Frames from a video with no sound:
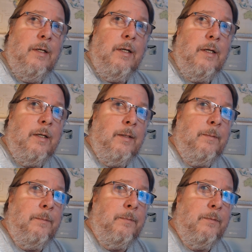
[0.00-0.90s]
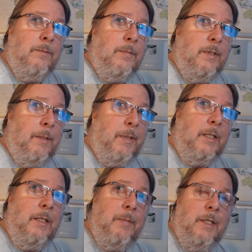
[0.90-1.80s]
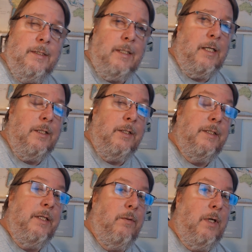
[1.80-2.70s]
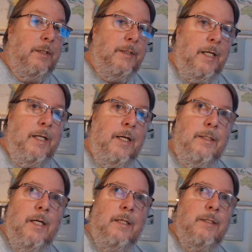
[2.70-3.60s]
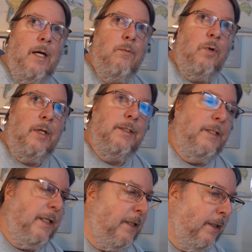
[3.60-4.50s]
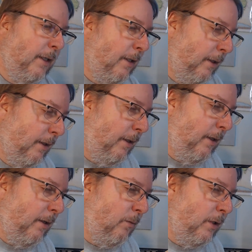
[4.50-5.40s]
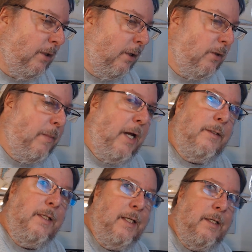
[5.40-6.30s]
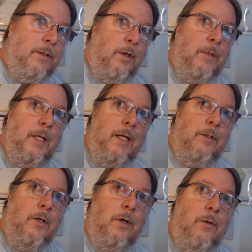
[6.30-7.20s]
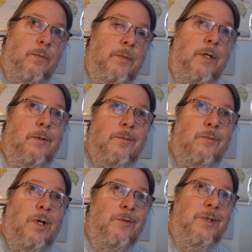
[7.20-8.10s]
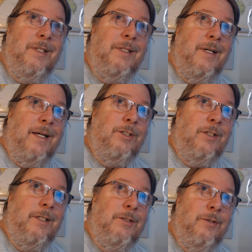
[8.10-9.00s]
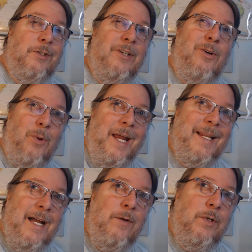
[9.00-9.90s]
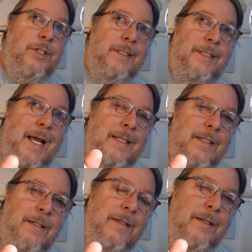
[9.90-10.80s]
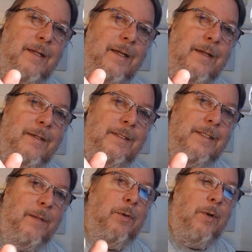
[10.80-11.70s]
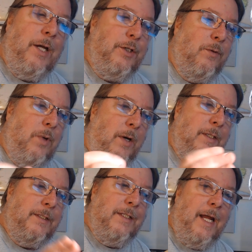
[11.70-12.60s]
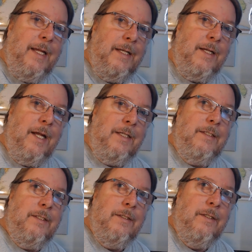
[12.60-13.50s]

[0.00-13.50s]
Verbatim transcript: Um, typically, because I like to see where it's day, night, nighttime, where's the uh, we talked about the terminator, or you know, when we actually use the gray line, which is that separation where it's day and night